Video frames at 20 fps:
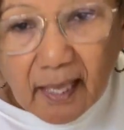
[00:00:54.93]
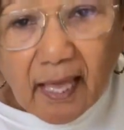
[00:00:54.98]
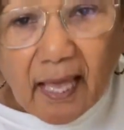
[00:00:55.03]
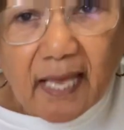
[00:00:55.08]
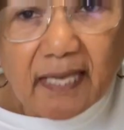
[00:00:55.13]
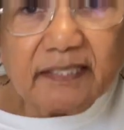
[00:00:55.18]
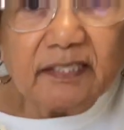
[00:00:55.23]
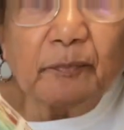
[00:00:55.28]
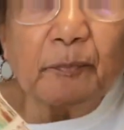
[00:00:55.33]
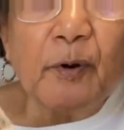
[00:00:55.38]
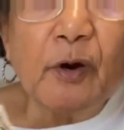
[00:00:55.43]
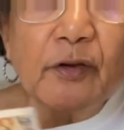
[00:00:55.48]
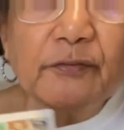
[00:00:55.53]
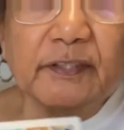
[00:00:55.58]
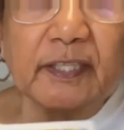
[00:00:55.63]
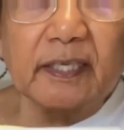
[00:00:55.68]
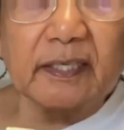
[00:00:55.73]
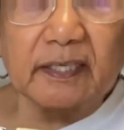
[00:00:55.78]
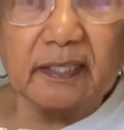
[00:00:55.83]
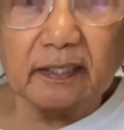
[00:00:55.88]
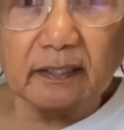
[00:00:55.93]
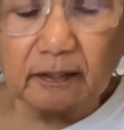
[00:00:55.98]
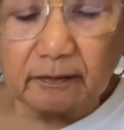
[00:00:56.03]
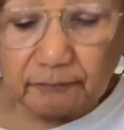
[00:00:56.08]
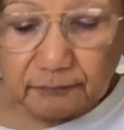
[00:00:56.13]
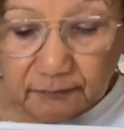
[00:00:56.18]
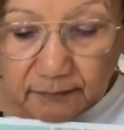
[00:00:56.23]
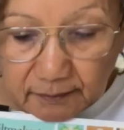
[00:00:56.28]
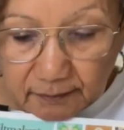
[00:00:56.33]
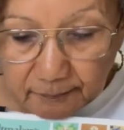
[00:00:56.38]
as a birthday
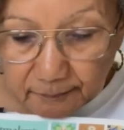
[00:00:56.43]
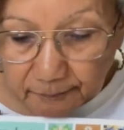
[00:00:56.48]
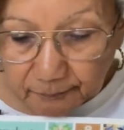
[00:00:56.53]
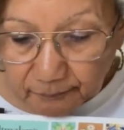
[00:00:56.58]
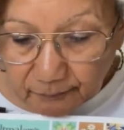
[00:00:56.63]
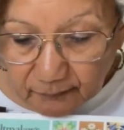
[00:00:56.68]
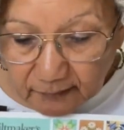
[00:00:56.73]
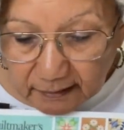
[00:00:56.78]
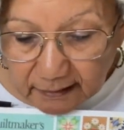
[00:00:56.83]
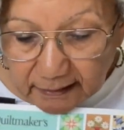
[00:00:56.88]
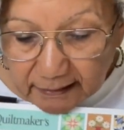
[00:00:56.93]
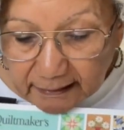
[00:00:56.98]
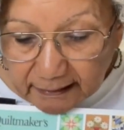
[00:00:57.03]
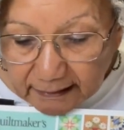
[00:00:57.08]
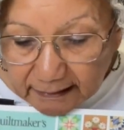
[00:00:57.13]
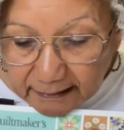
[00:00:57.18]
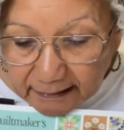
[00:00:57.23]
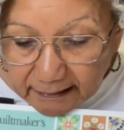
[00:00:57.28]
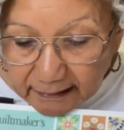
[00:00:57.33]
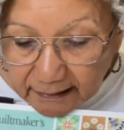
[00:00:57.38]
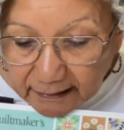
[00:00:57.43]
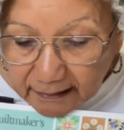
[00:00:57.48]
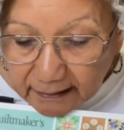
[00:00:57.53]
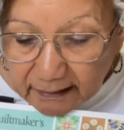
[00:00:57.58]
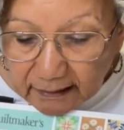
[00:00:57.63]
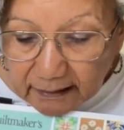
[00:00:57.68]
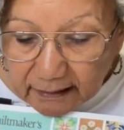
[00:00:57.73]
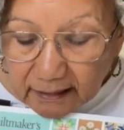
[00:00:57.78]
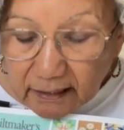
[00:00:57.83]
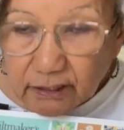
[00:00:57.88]
gift. And
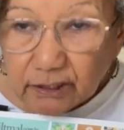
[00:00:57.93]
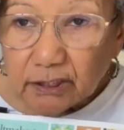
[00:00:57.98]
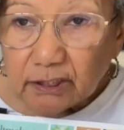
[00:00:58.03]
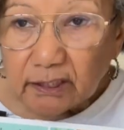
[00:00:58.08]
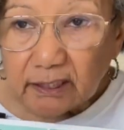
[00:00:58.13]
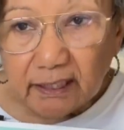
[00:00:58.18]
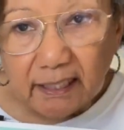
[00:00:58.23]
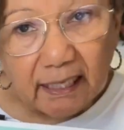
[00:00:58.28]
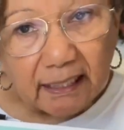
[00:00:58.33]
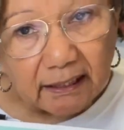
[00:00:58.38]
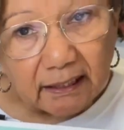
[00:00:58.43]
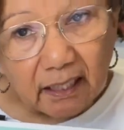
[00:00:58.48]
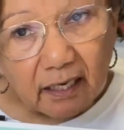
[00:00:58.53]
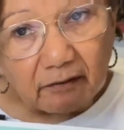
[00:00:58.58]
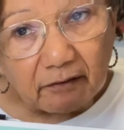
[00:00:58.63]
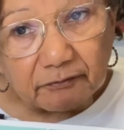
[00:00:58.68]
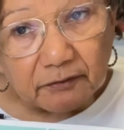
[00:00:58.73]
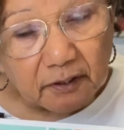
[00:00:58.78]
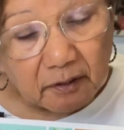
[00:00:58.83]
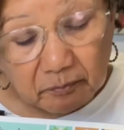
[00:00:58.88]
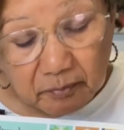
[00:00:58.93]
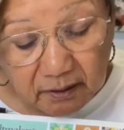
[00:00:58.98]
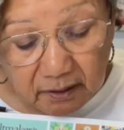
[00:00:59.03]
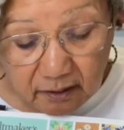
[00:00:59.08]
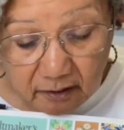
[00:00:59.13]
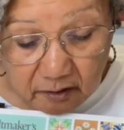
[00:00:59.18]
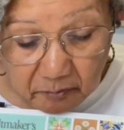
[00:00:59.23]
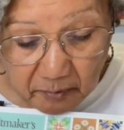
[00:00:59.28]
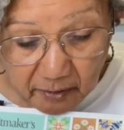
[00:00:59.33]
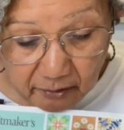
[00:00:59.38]
initially I loved it
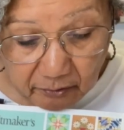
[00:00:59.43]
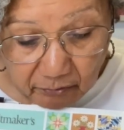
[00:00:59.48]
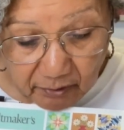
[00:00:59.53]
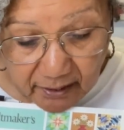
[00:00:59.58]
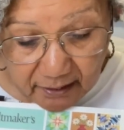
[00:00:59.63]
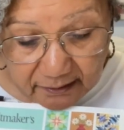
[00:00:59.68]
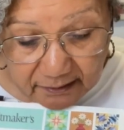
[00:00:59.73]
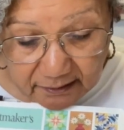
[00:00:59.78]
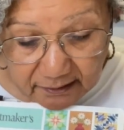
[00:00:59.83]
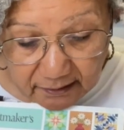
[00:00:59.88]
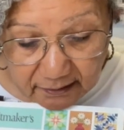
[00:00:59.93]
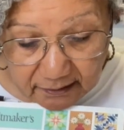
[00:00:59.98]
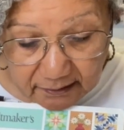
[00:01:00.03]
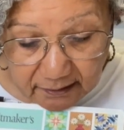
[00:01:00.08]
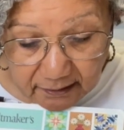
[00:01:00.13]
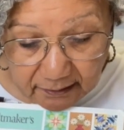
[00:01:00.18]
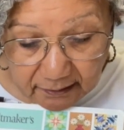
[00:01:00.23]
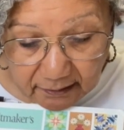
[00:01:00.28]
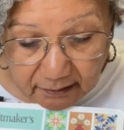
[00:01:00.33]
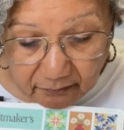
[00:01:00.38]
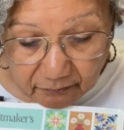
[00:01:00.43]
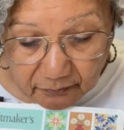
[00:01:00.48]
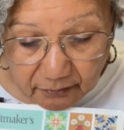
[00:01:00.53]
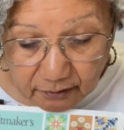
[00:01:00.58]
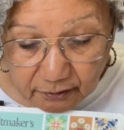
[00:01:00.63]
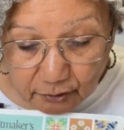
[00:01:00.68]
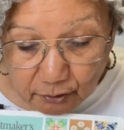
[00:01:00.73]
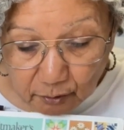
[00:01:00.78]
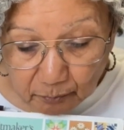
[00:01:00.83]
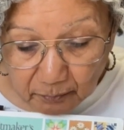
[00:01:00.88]
because my grandsons had given
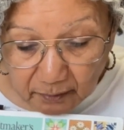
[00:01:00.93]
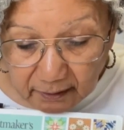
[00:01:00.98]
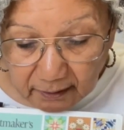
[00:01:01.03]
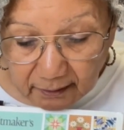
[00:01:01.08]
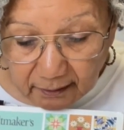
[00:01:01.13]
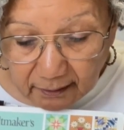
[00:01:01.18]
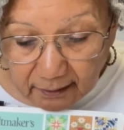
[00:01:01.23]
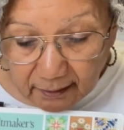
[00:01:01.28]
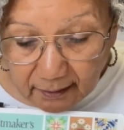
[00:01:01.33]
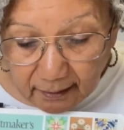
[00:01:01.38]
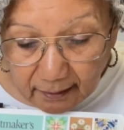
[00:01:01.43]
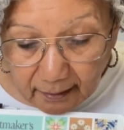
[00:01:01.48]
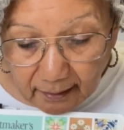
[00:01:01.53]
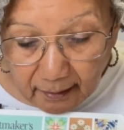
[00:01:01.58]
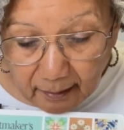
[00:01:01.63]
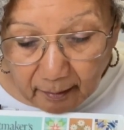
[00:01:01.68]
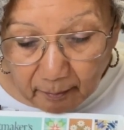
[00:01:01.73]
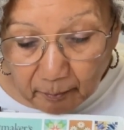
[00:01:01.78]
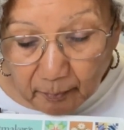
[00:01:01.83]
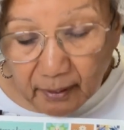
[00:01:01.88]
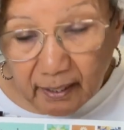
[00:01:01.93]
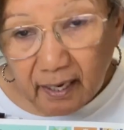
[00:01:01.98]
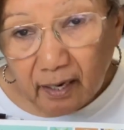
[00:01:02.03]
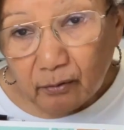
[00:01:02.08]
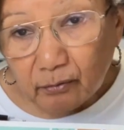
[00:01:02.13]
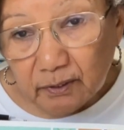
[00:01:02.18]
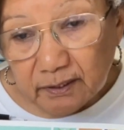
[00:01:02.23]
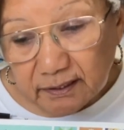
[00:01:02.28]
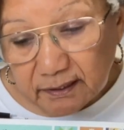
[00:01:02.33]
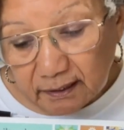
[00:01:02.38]
it to me. But I
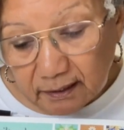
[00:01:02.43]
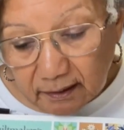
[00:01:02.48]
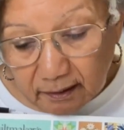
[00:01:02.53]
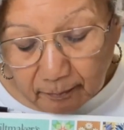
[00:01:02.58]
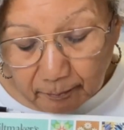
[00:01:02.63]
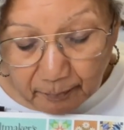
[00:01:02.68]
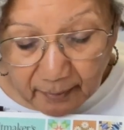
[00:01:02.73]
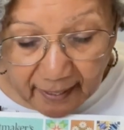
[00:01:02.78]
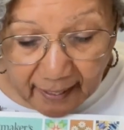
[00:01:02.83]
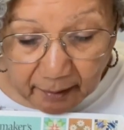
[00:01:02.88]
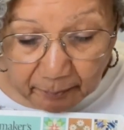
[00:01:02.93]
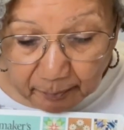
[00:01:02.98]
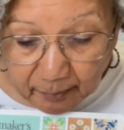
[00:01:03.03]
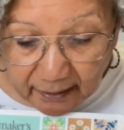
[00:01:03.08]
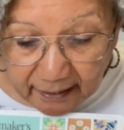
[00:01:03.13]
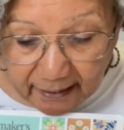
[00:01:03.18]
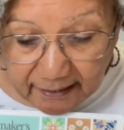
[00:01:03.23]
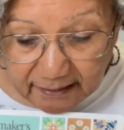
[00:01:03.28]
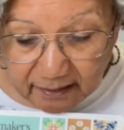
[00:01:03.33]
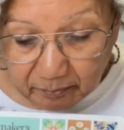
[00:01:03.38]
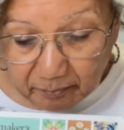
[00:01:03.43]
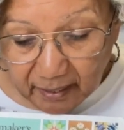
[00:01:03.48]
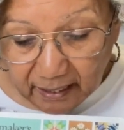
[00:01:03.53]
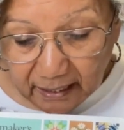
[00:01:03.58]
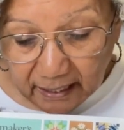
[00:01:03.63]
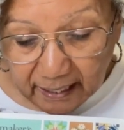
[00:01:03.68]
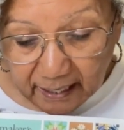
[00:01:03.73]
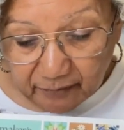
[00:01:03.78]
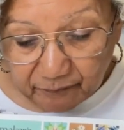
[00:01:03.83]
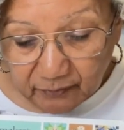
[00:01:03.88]
was in a bad place in my
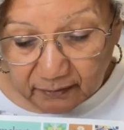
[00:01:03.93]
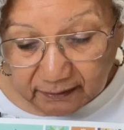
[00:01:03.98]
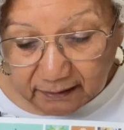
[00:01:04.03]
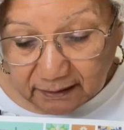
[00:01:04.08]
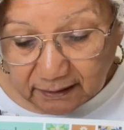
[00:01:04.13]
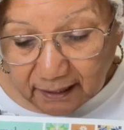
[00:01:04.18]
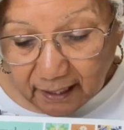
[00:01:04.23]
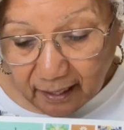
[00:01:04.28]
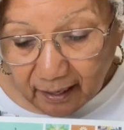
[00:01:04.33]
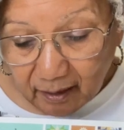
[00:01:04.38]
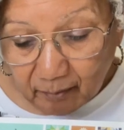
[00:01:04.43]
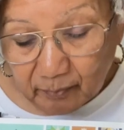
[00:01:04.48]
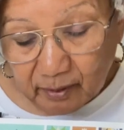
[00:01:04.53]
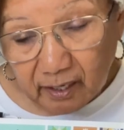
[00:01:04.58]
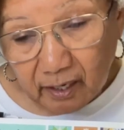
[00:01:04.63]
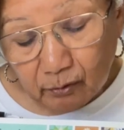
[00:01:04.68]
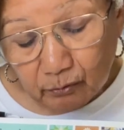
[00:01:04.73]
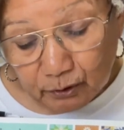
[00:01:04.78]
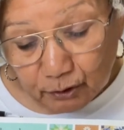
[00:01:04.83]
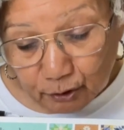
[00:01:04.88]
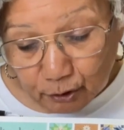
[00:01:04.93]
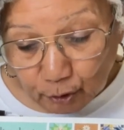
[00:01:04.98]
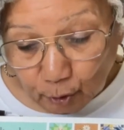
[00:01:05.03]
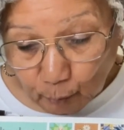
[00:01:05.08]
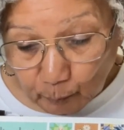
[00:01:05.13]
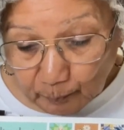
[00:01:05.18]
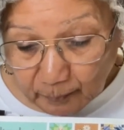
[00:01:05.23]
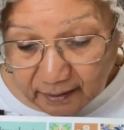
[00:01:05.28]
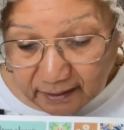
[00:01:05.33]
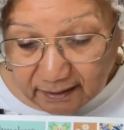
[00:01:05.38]
life the time, and I was so
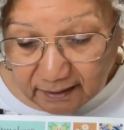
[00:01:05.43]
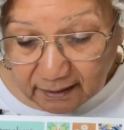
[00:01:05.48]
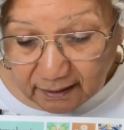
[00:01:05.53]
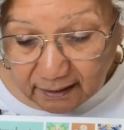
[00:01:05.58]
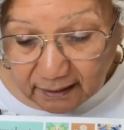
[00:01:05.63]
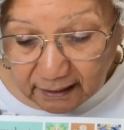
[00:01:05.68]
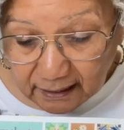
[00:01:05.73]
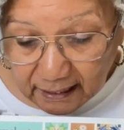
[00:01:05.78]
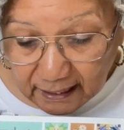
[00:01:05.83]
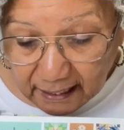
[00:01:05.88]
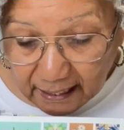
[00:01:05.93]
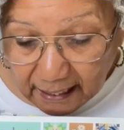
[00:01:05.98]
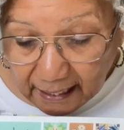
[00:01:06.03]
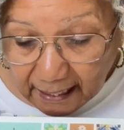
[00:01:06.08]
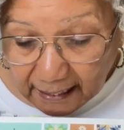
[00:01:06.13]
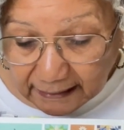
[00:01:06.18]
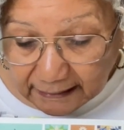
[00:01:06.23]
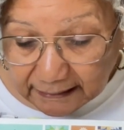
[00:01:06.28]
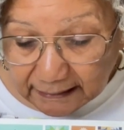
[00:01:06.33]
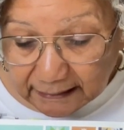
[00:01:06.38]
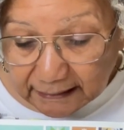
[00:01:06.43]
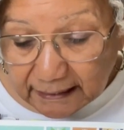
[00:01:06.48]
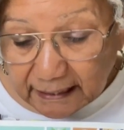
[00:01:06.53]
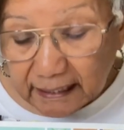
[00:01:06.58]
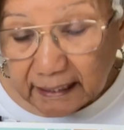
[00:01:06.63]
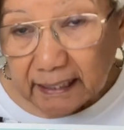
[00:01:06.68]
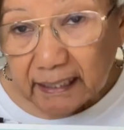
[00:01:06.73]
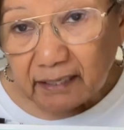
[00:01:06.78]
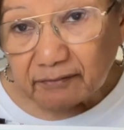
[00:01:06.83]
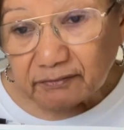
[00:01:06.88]
busy I did
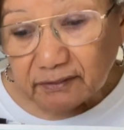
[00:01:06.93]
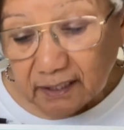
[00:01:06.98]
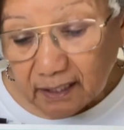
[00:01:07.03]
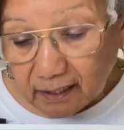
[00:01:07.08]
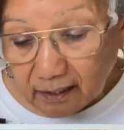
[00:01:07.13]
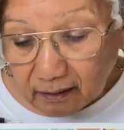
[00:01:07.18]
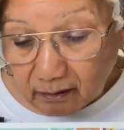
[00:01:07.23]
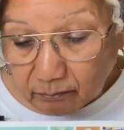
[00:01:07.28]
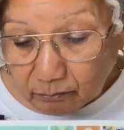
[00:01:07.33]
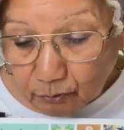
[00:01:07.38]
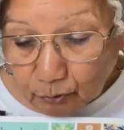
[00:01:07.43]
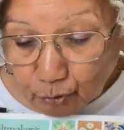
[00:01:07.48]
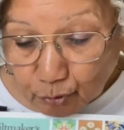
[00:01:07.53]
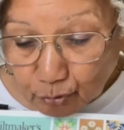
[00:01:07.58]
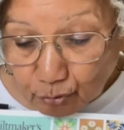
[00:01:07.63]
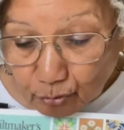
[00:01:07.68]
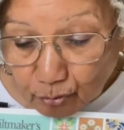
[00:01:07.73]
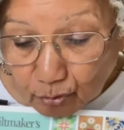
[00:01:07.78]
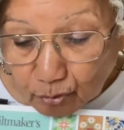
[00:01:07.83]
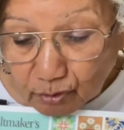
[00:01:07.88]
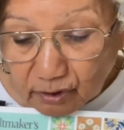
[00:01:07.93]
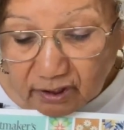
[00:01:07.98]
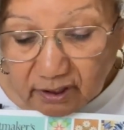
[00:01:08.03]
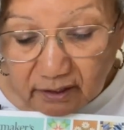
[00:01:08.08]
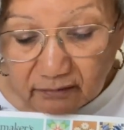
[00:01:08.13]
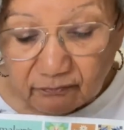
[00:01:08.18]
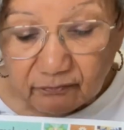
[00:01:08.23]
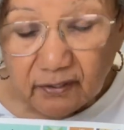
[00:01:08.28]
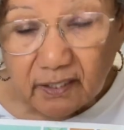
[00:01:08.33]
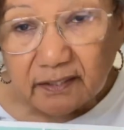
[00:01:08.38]
not have time to truly
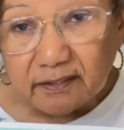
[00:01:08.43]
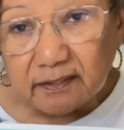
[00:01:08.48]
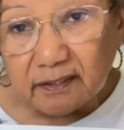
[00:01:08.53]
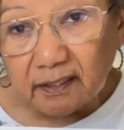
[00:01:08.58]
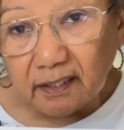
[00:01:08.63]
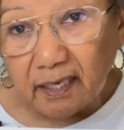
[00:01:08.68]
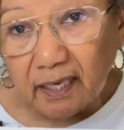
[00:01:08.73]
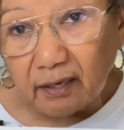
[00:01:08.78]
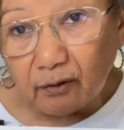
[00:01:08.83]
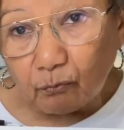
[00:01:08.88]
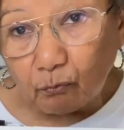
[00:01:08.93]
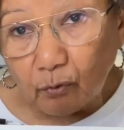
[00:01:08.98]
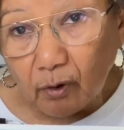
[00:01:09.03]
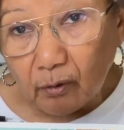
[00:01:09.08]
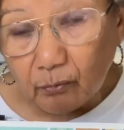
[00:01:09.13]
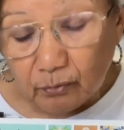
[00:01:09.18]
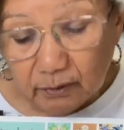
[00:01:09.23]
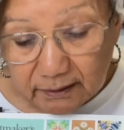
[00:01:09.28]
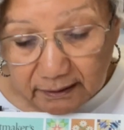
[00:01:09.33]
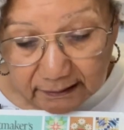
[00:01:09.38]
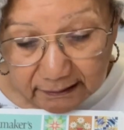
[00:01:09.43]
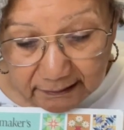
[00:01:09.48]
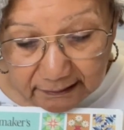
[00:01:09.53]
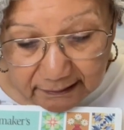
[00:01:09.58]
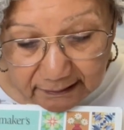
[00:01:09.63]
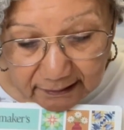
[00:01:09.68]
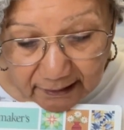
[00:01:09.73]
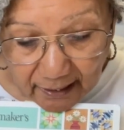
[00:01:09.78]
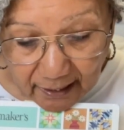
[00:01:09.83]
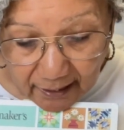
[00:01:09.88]
investigate what was
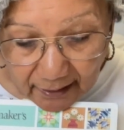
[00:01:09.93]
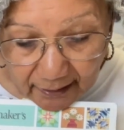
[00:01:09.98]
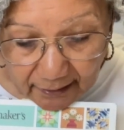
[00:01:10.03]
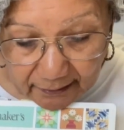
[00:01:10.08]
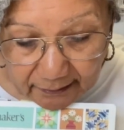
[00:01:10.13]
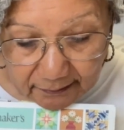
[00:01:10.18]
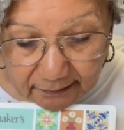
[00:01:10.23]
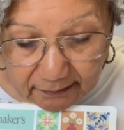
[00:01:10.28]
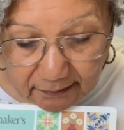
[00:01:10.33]
inside.